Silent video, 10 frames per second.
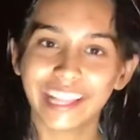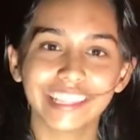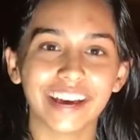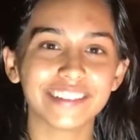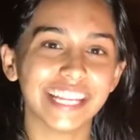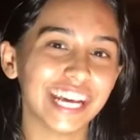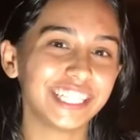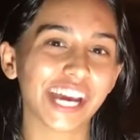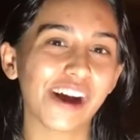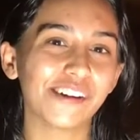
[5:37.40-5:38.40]
That was a nice
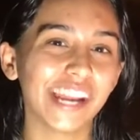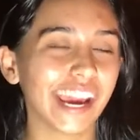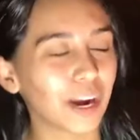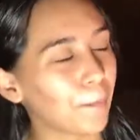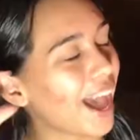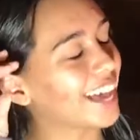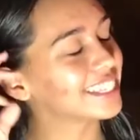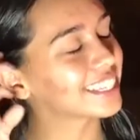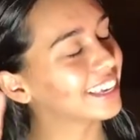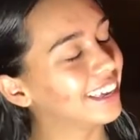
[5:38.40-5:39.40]
shower and hair
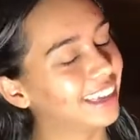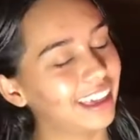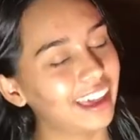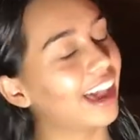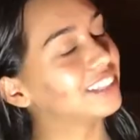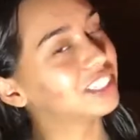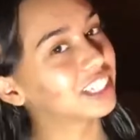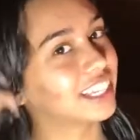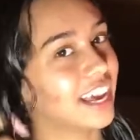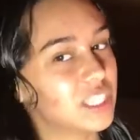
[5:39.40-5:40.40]
mask. I took
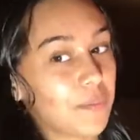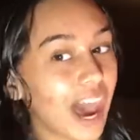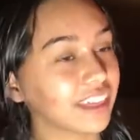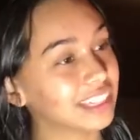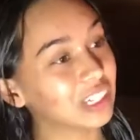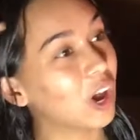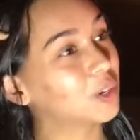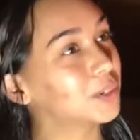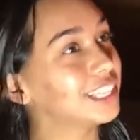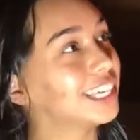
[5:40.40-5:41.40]
a nice bath
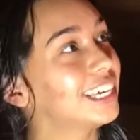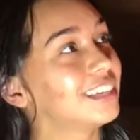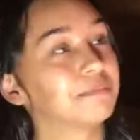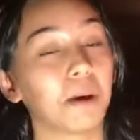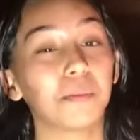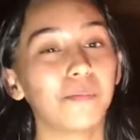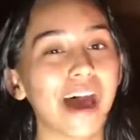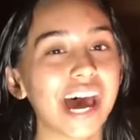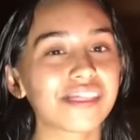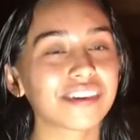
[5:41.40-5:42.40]
along with it, a bubble
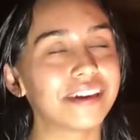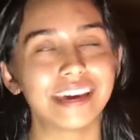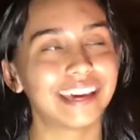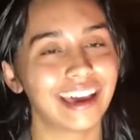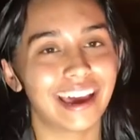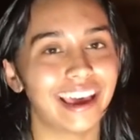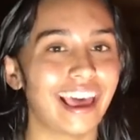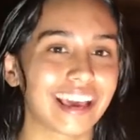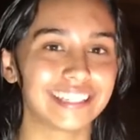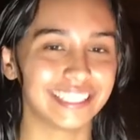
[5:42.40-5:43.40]
bath.
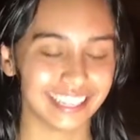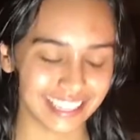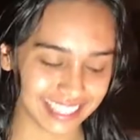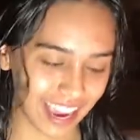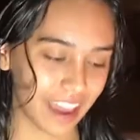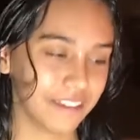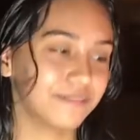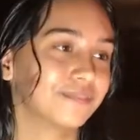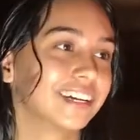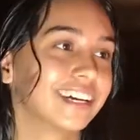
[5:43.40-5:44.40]
Excellent.
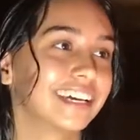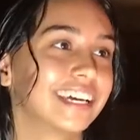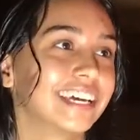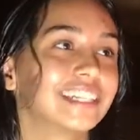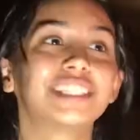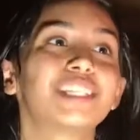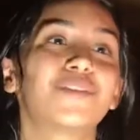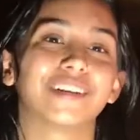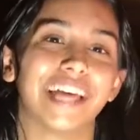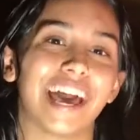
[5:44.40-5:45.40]
I'm so
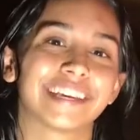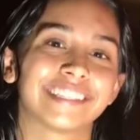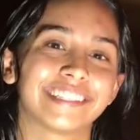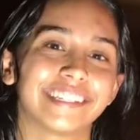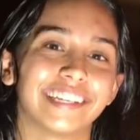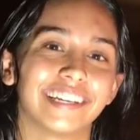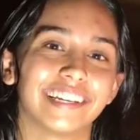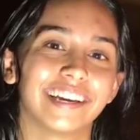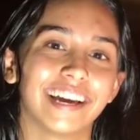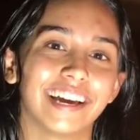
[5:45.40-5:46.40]
relaxed.
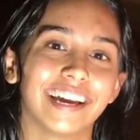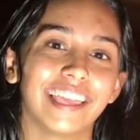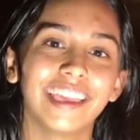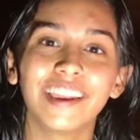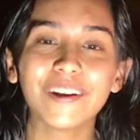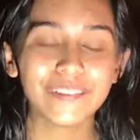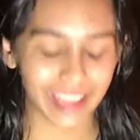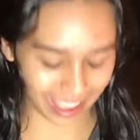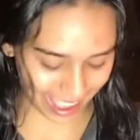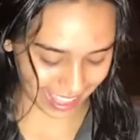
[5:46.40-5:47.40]
You know,
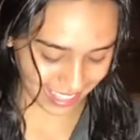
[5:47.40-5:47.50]
I